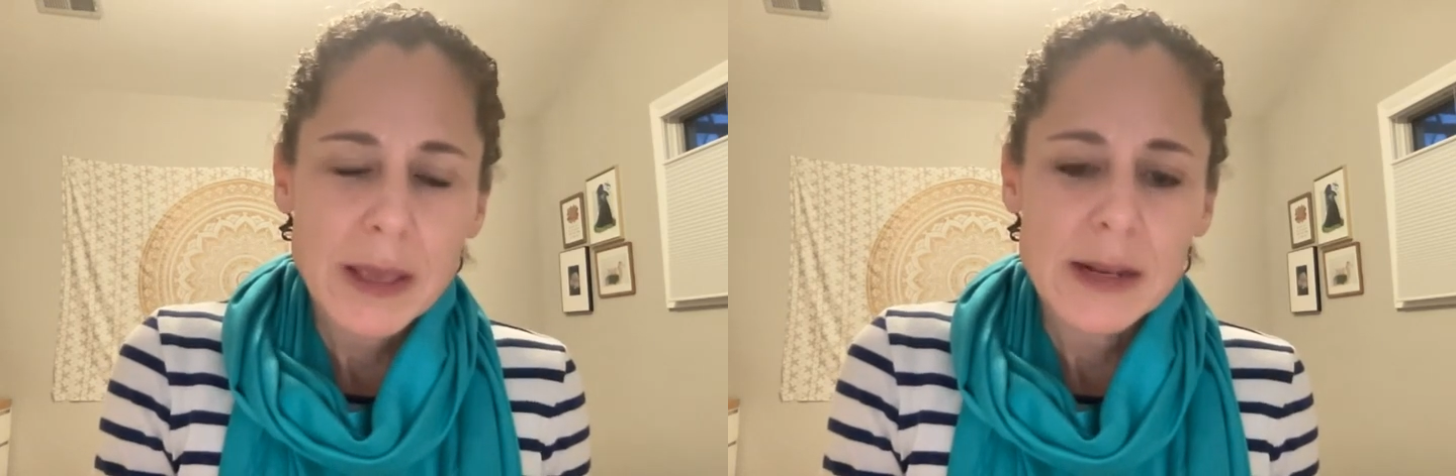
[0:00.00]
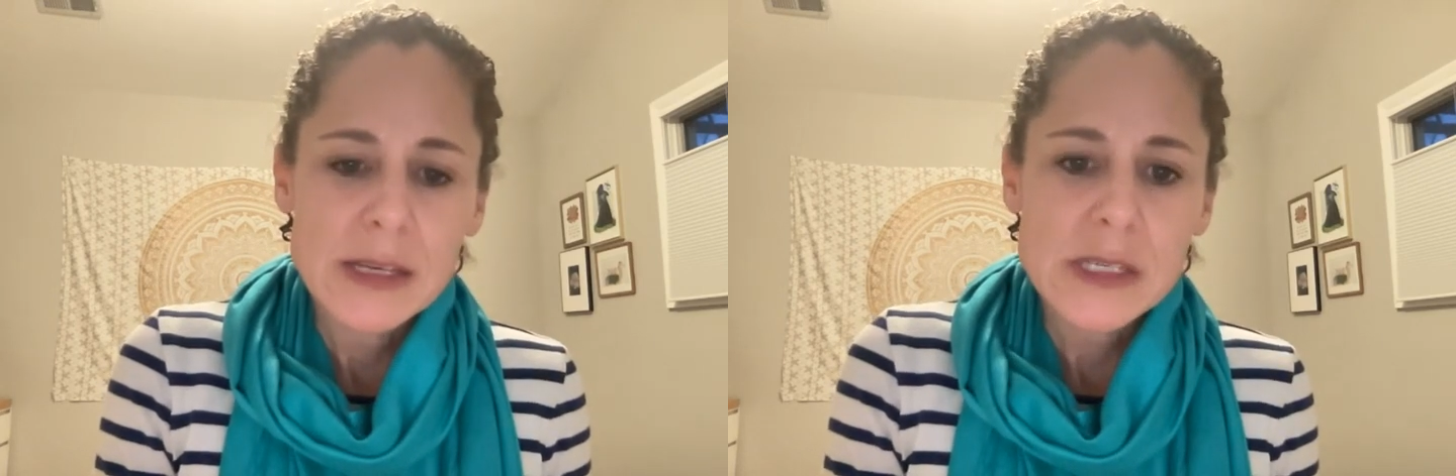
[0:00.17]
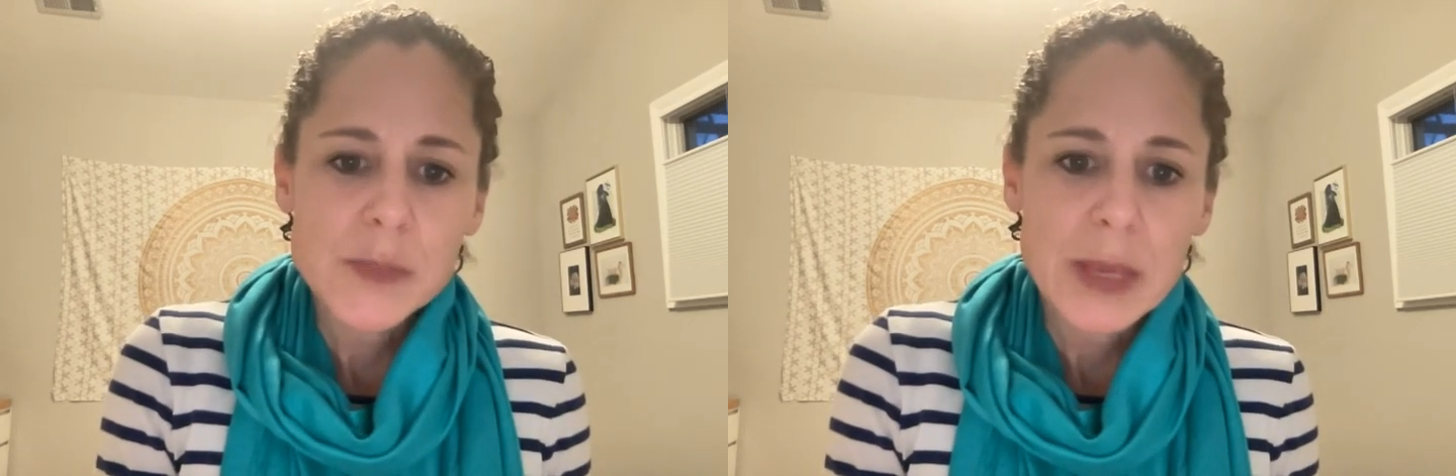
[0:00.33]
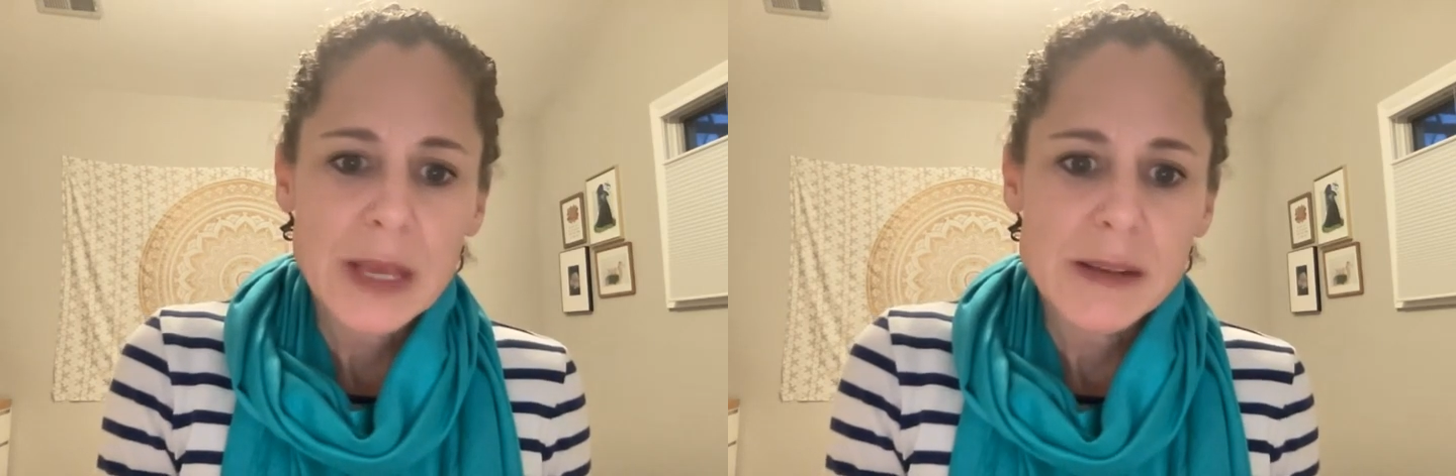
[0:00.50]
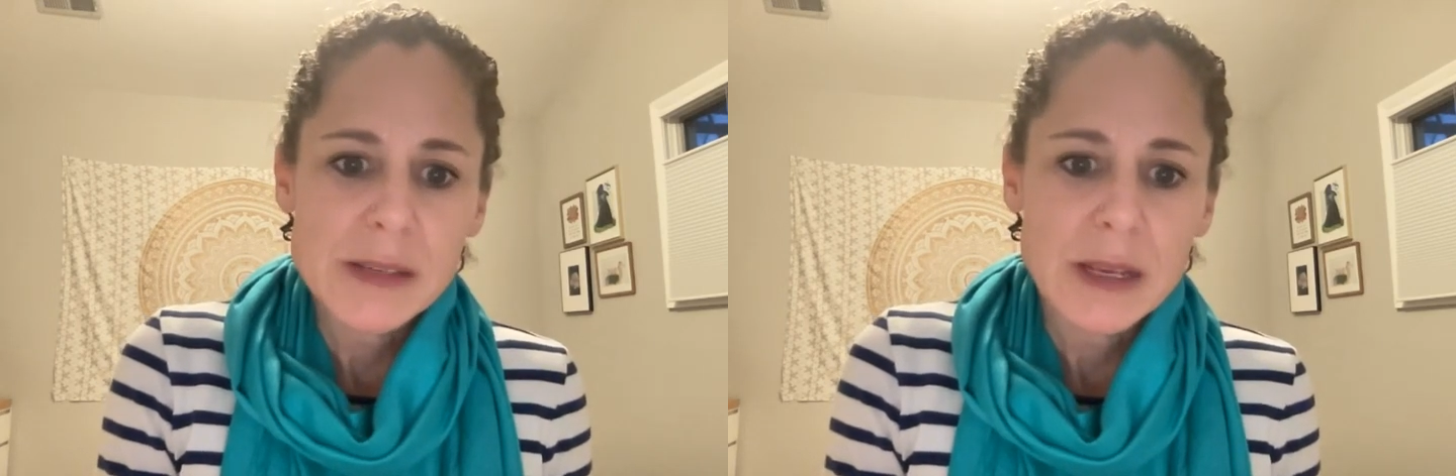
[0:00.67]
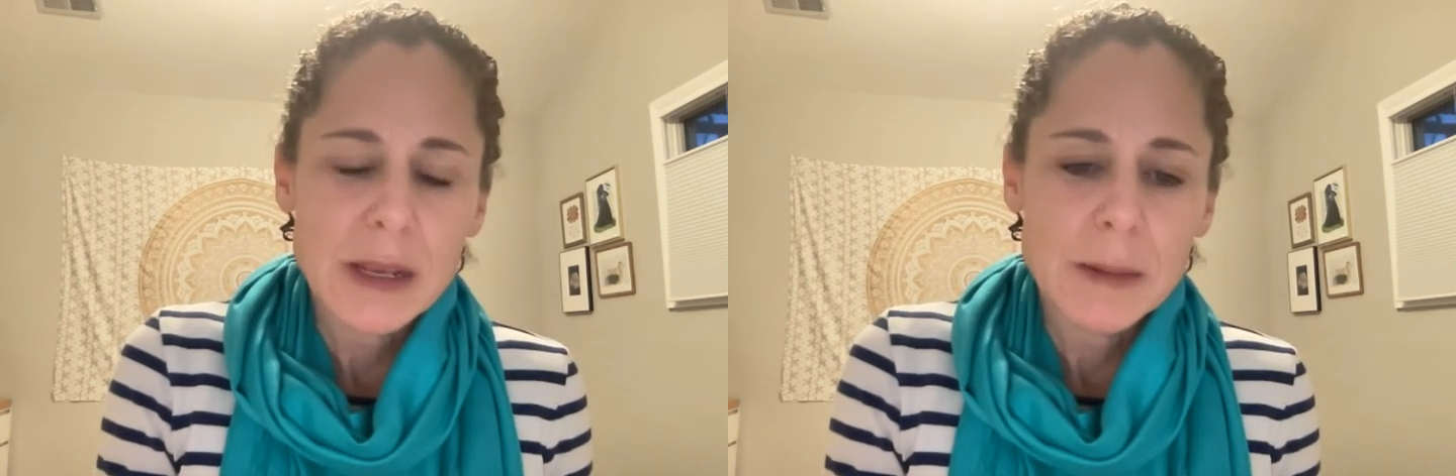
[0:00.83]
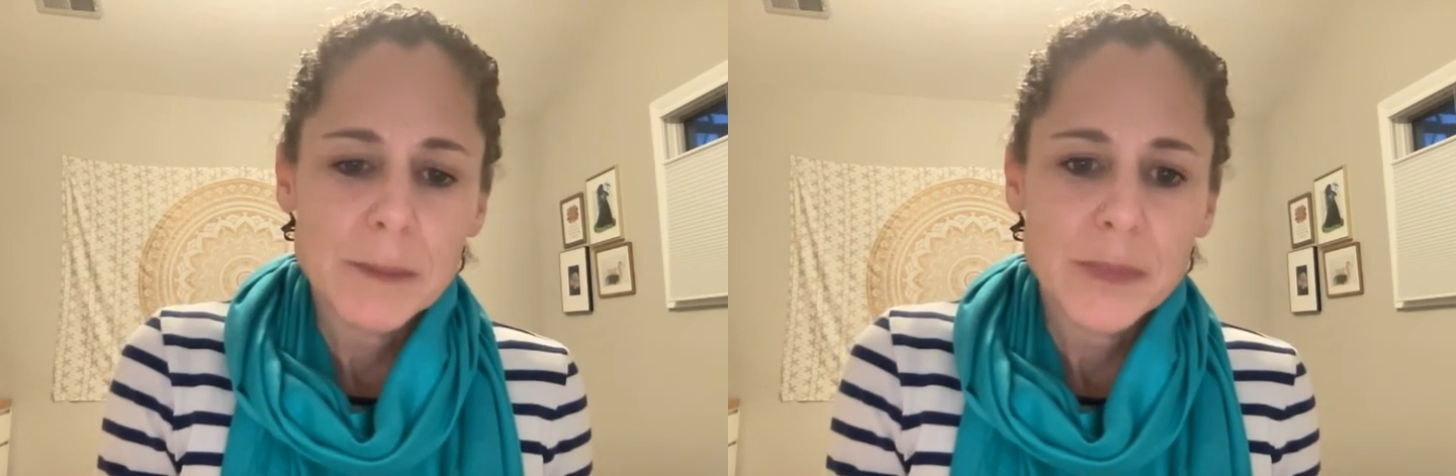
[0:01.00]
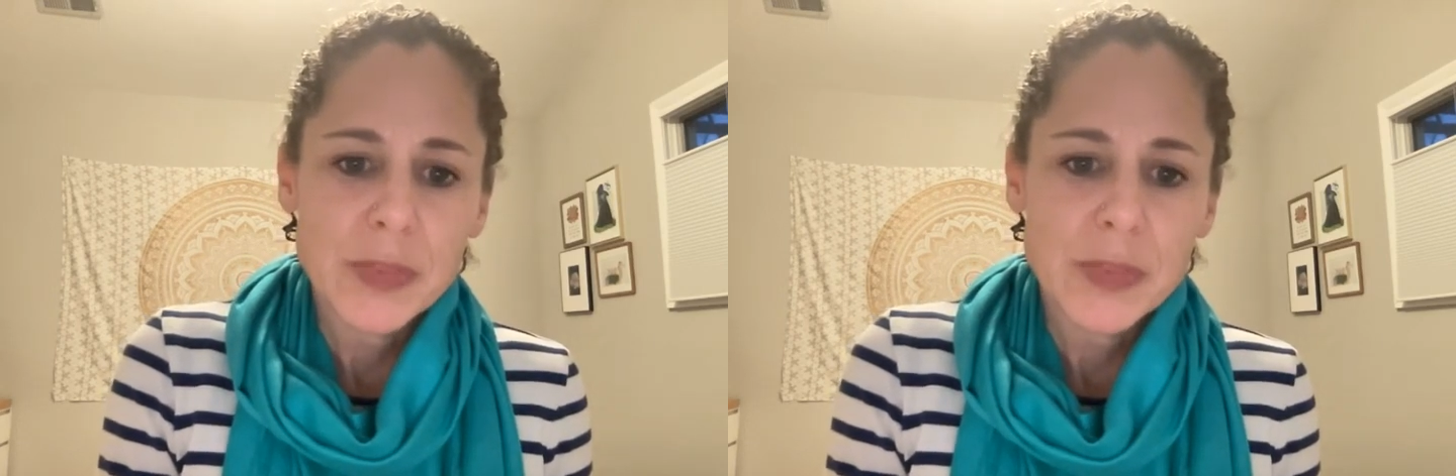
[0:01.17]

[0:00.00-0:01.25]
and expanding